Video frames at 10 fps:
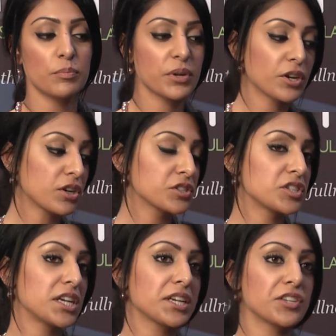but you're also
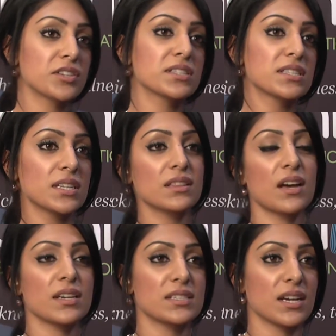taking your existing
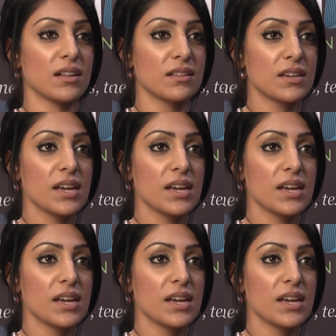clientele